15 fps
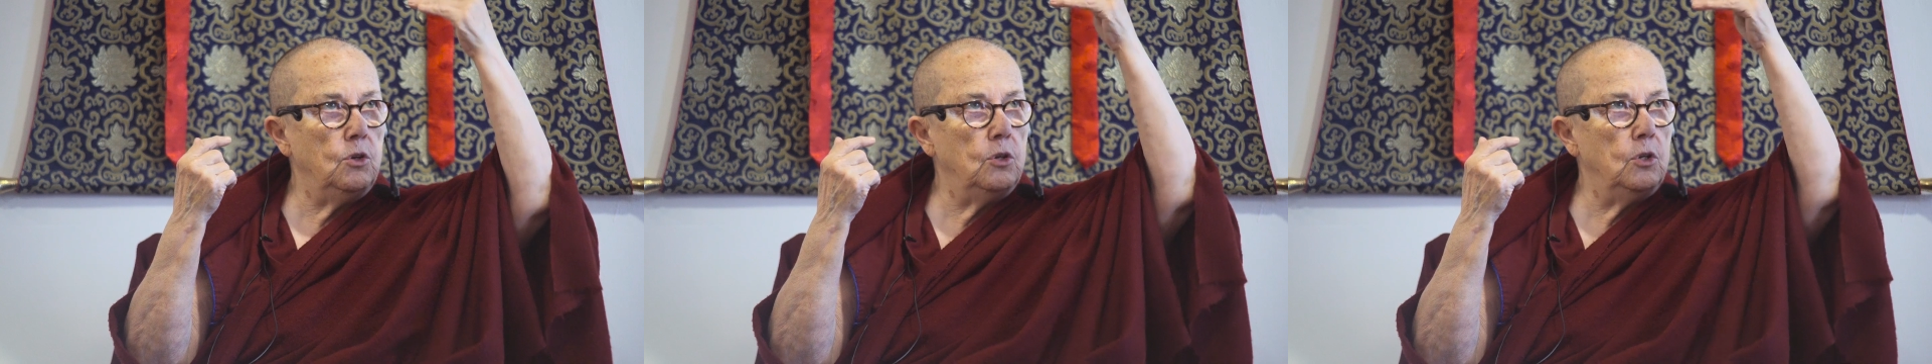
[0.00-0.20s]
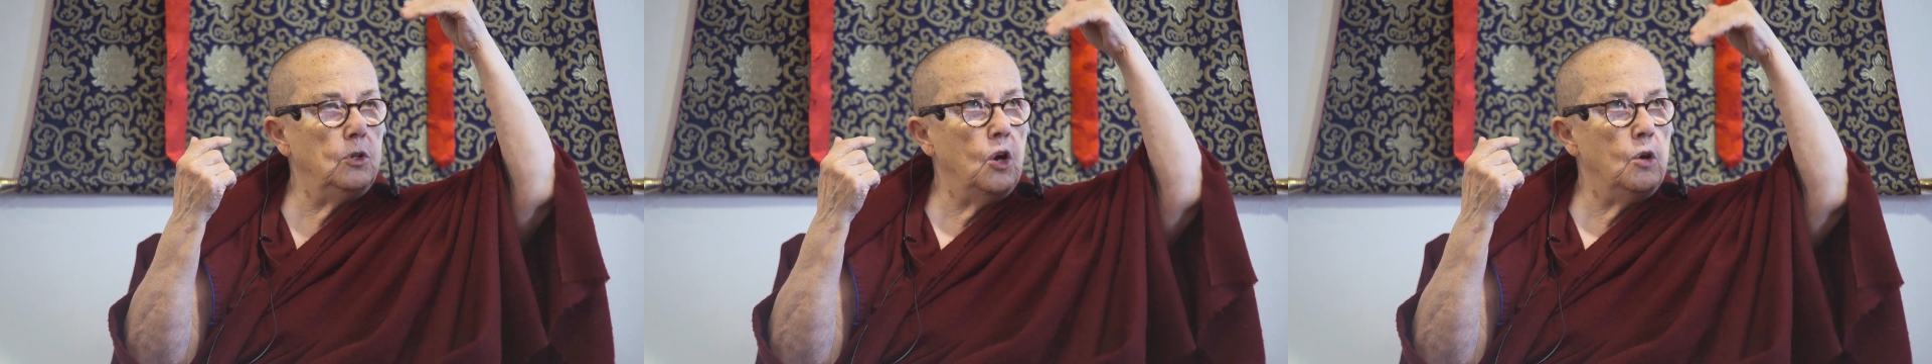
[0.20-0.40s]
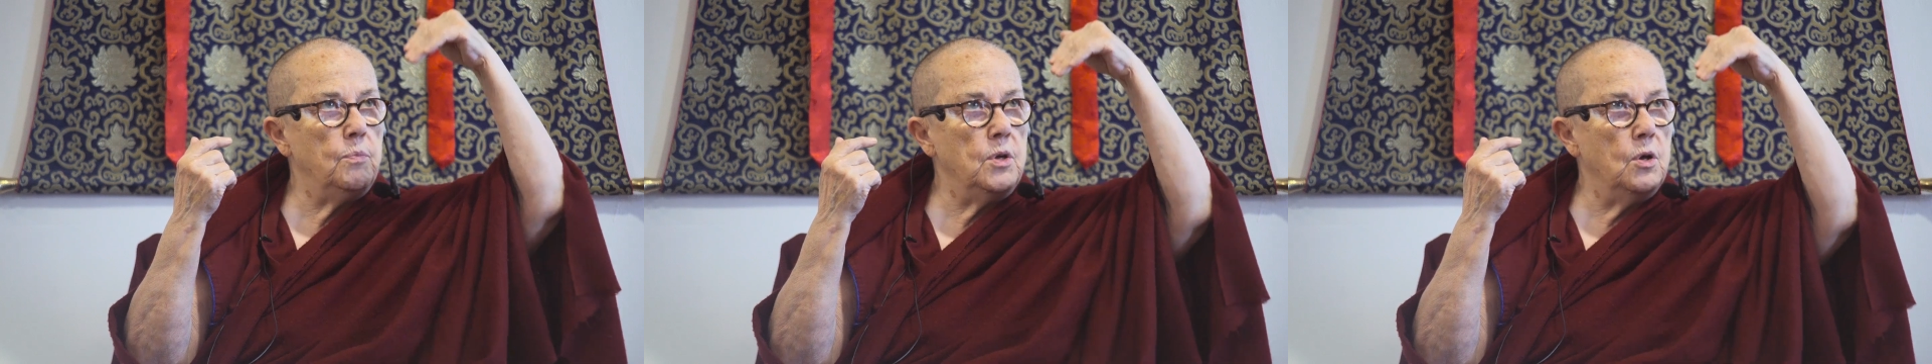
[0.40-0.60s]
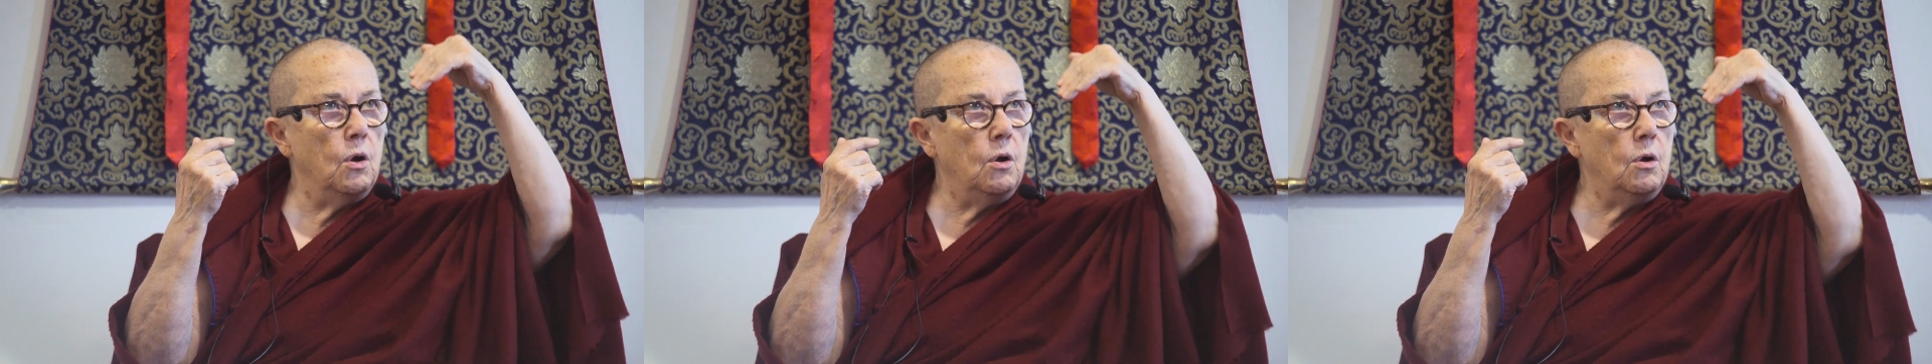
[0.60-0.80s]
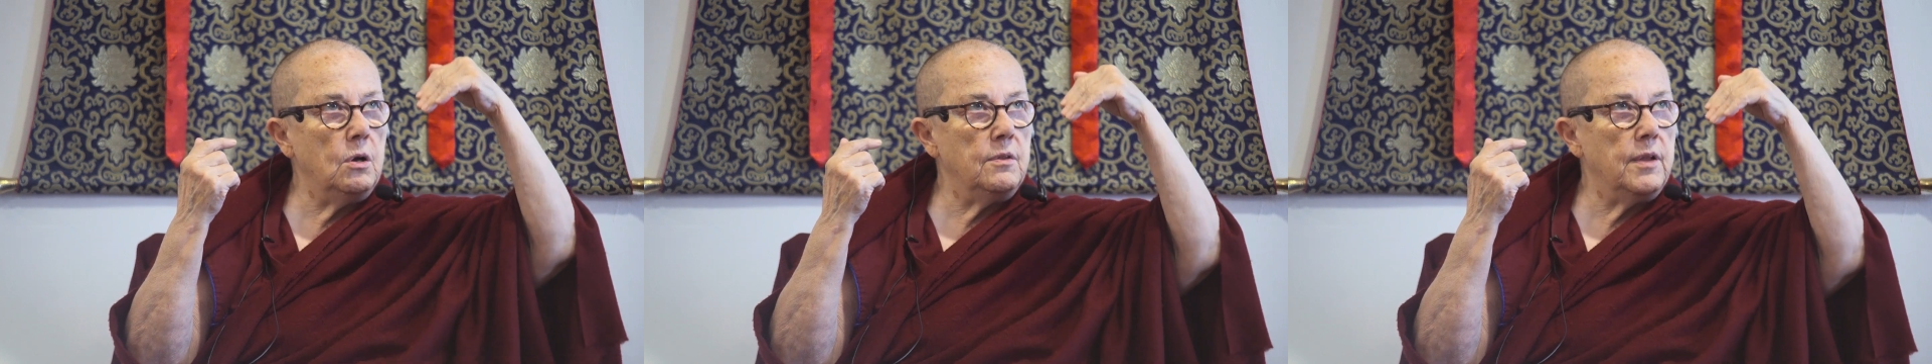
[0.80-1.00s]
you can go
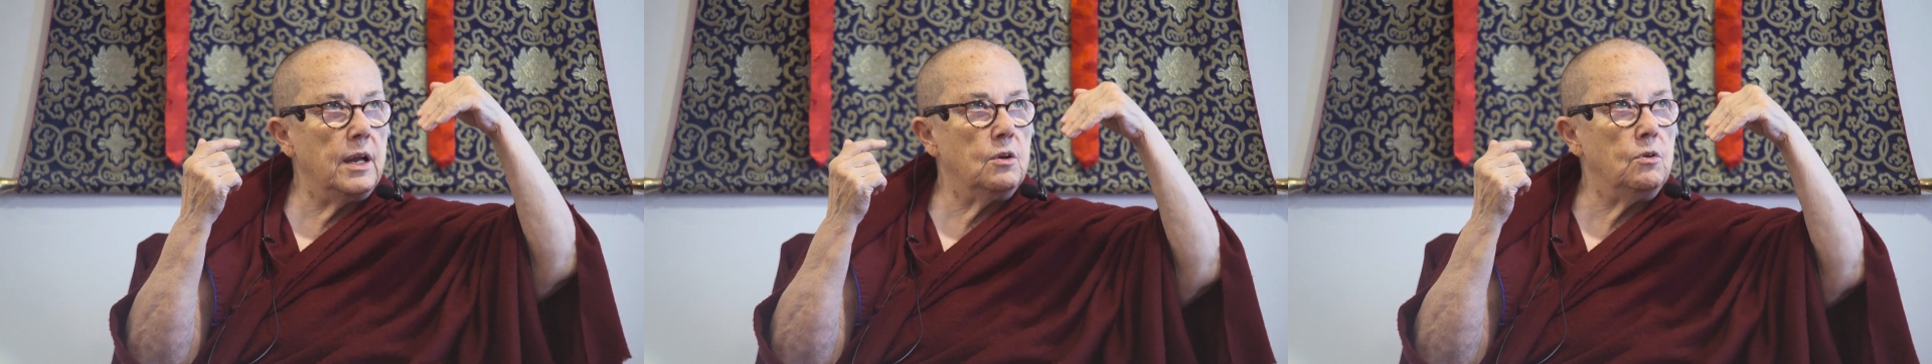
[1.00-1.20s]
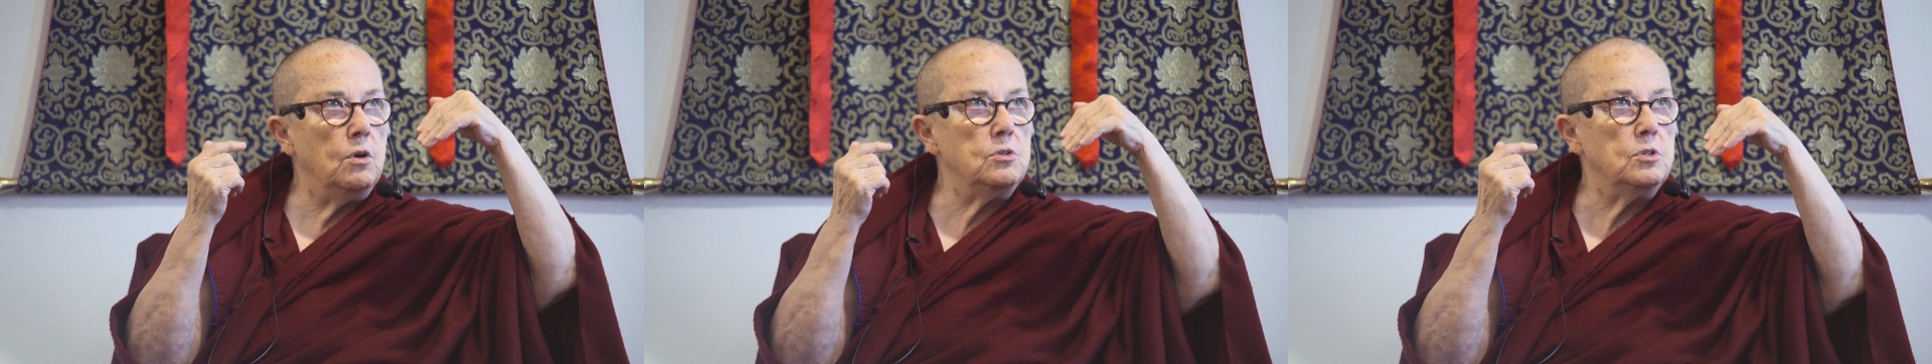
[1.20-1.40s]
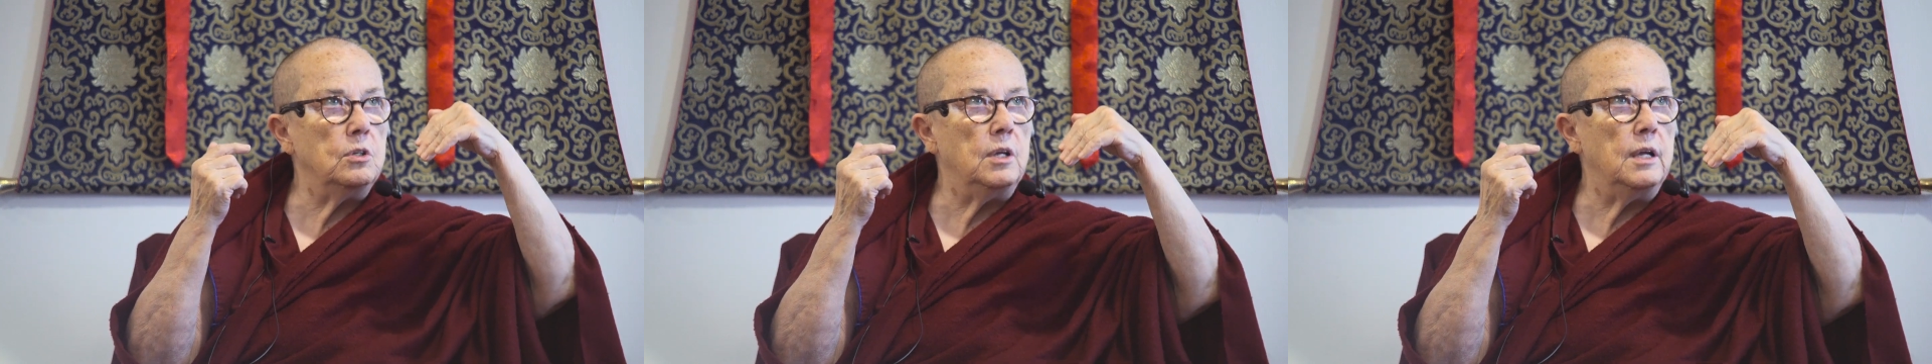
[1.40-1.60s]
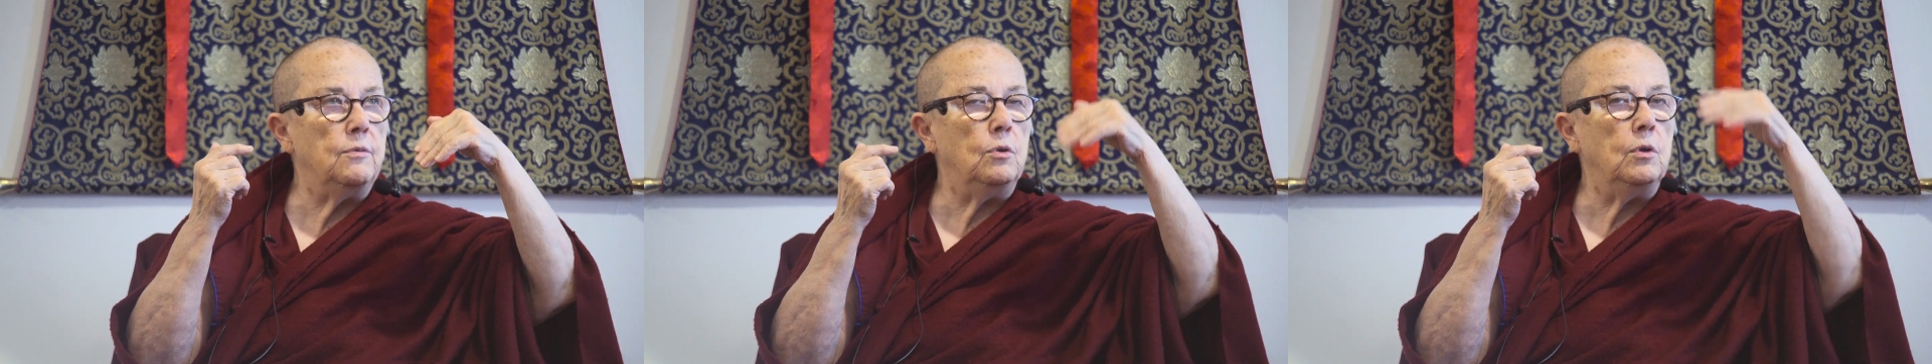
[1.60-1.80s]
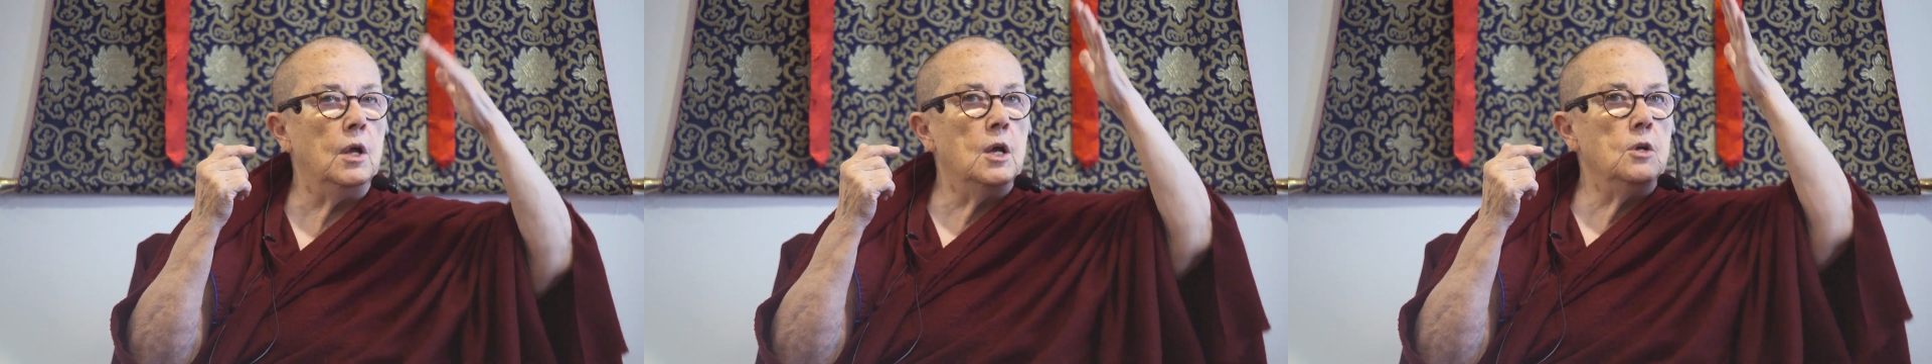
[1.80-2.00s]
beyond that grosser
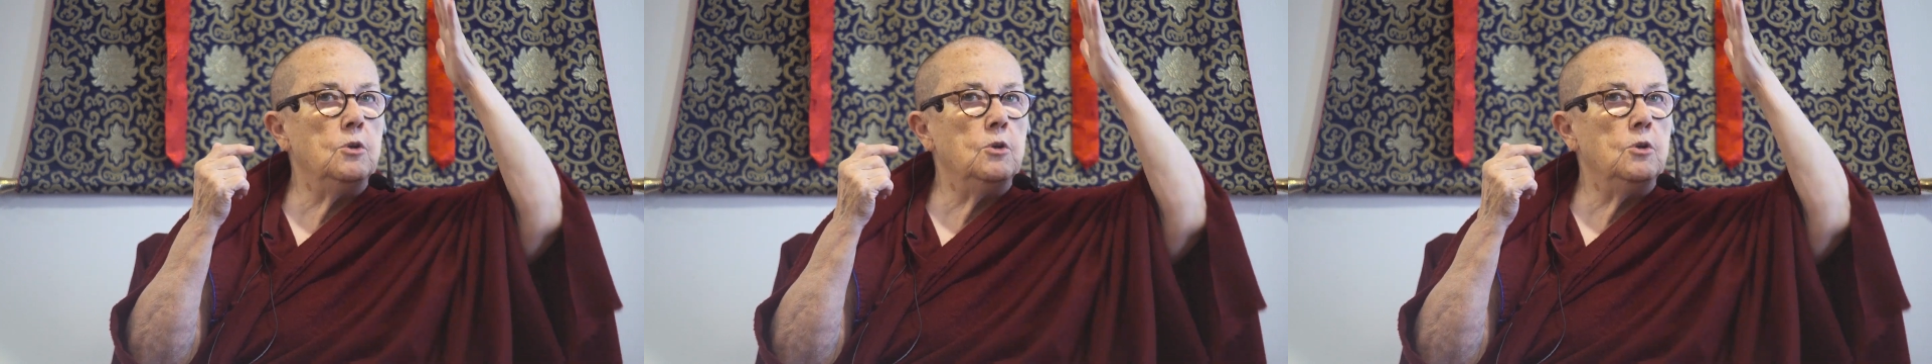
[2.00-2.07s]
level,